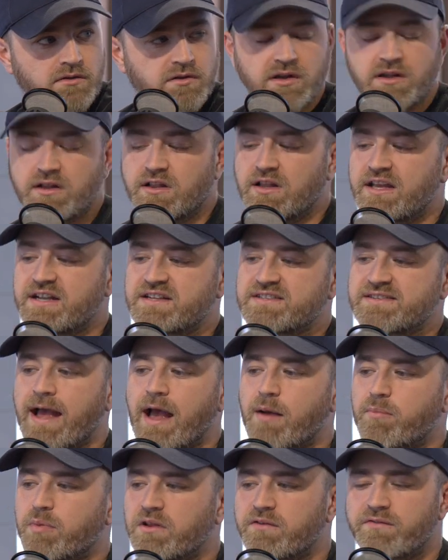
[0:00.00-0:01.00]
To the latest
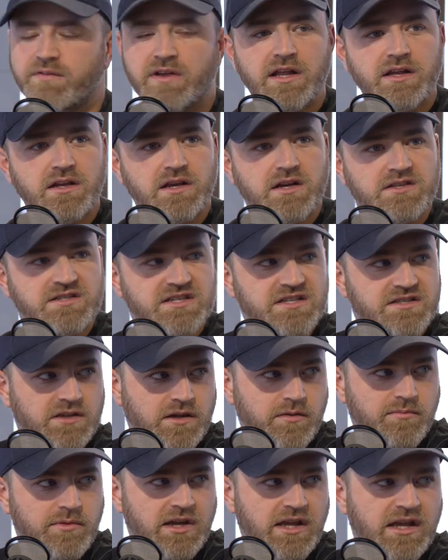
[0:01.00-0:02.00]
Apple event, because he's the
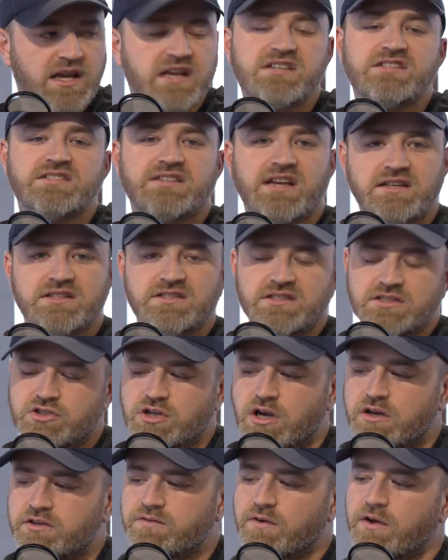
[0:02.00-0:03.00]
communications guy. He's in
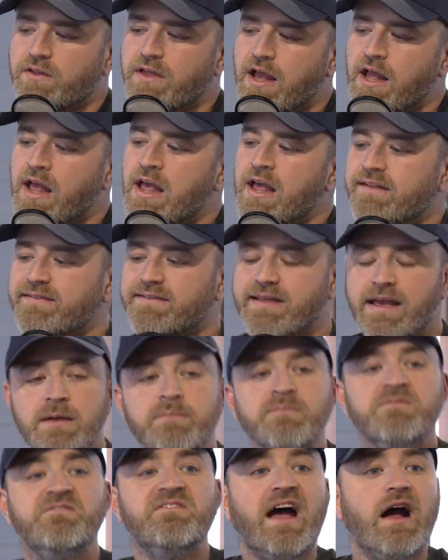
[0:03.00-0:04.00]
charge of all that.
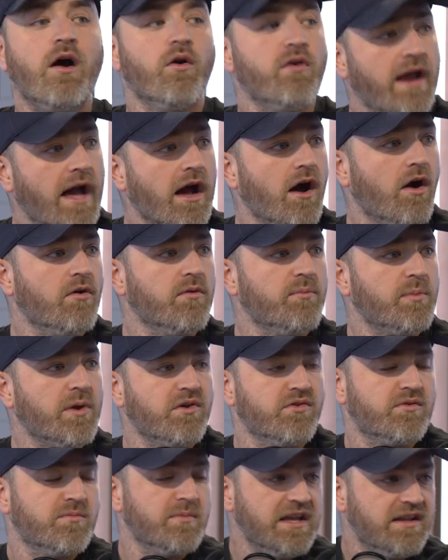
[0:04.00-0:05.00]
Tim found out
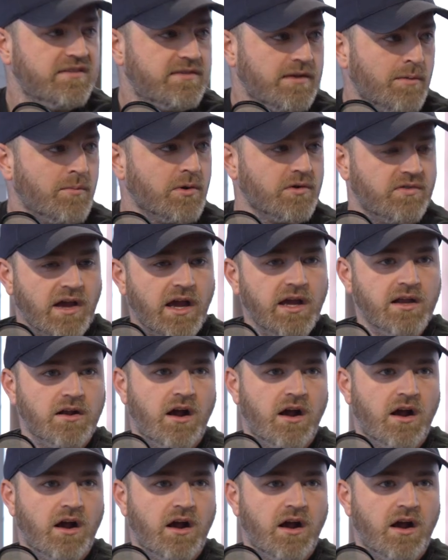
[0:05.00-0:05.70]
because me and Tim are tight.